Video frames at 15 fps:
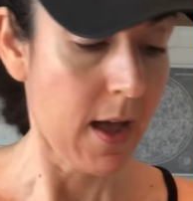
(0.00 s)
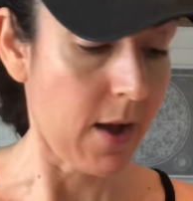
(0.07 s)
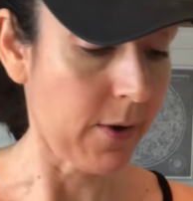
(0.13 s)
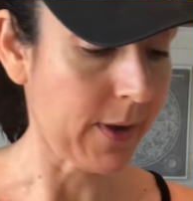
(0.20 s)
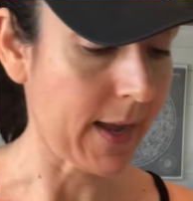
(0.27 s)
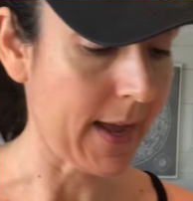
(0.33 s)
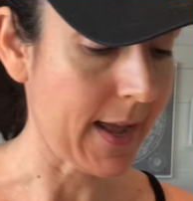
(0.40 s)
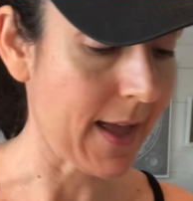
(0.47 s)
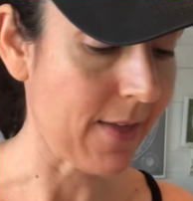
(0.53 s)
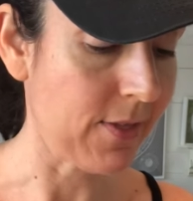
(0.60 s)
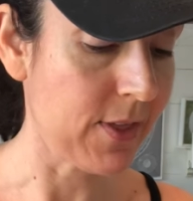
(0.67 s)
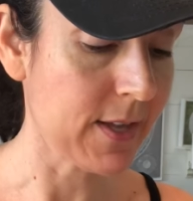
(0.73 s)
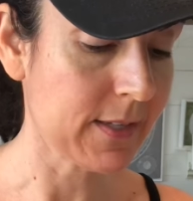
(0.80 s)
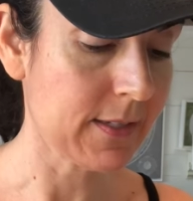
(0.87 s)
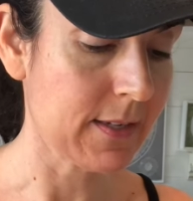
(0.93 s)
Okay,
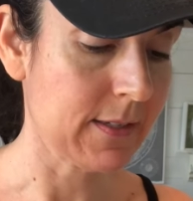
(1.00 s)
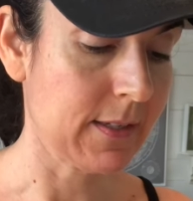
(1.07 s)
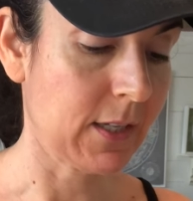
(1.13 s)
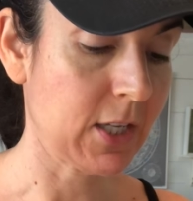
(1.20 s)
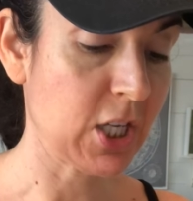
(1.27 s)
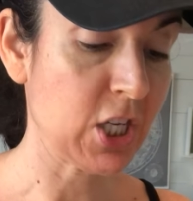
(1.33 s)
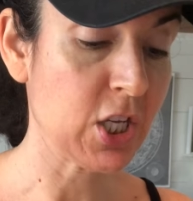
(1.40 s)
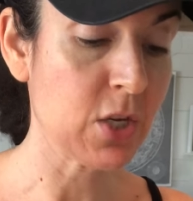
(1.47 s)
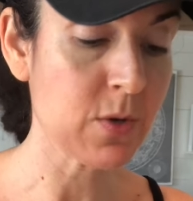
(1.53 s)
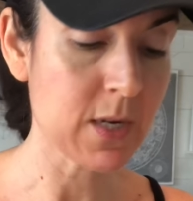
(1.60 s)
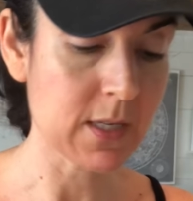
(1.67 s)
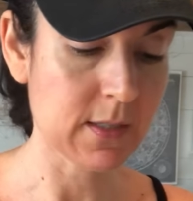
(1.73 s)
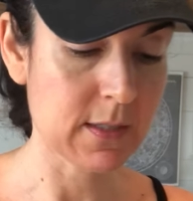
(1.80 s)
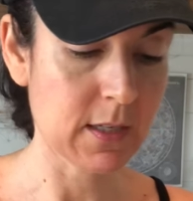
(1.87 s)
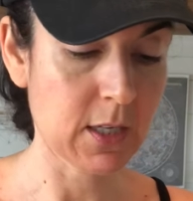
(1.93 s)
this is the
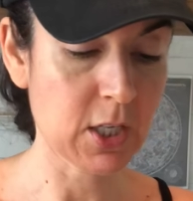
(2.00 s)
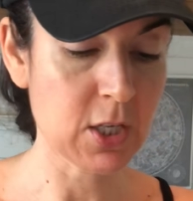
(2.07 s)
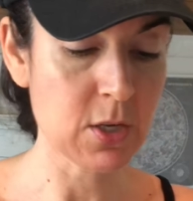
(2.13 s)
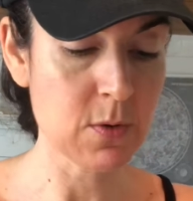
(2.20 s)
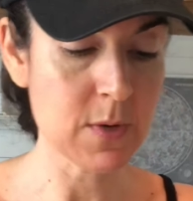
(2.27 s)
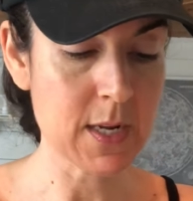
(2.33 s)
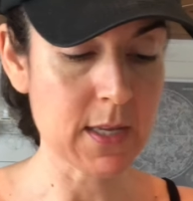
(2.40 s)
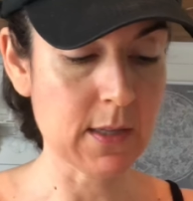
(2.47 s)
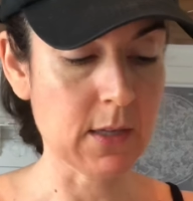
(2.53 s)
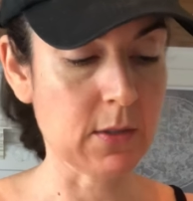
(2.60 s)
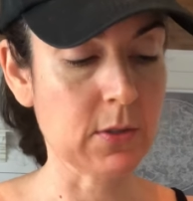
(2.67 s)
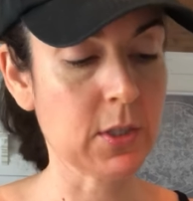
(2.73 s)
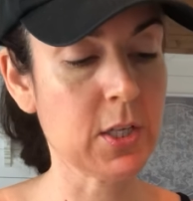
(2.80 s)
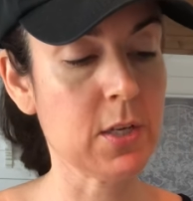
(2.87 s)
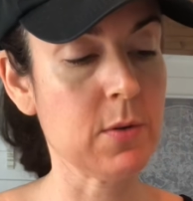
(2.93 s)
cutest cutie
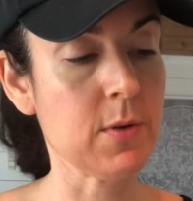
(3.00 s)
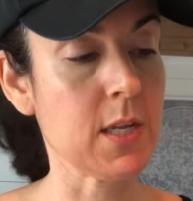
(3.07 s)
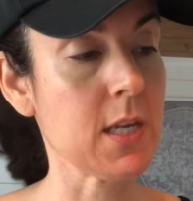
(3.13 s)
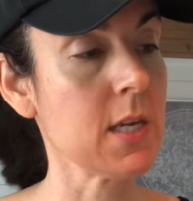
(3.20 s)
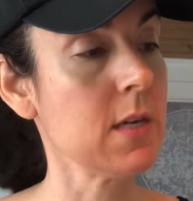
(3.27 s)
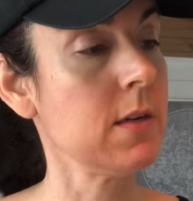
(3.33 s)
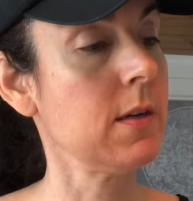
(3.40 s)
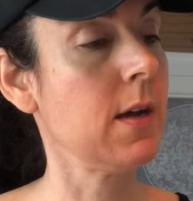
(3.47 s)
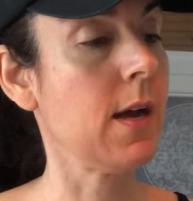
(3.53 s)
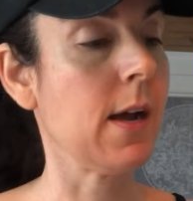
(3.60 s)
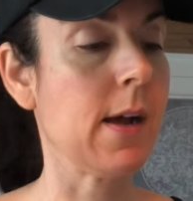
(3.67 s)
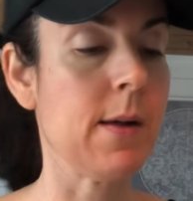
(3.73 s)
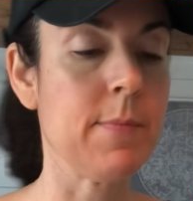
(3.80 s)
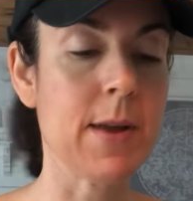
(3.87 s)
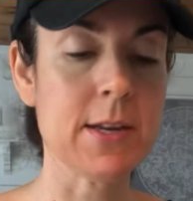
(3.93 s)
little cutie.
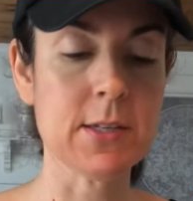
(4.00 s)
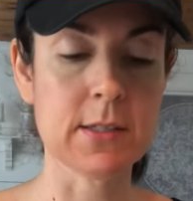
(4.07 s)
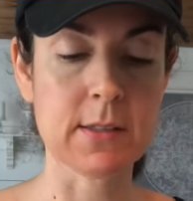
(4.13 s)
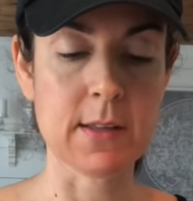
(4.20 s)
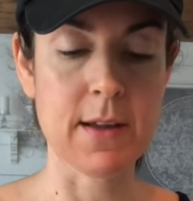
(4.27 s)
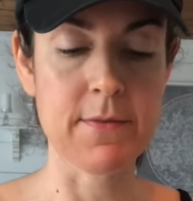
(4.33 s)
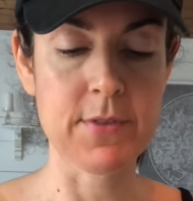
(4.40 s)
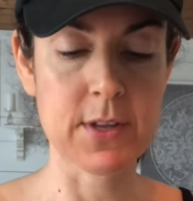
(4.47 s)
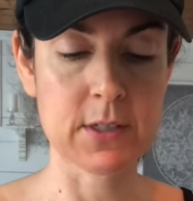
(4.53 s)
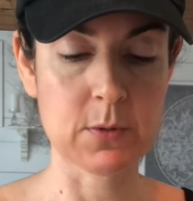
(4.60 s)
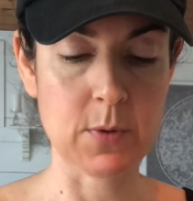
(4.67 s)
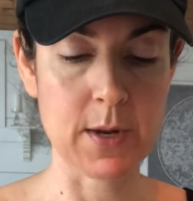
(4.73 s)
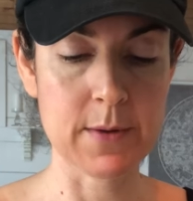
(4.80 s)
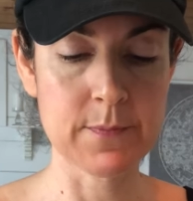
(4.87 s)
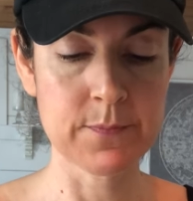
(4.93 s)
I just love this
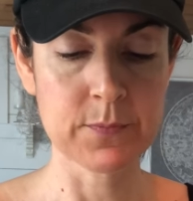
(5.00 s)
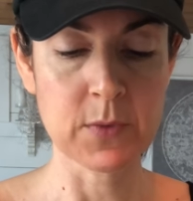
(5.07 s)
one.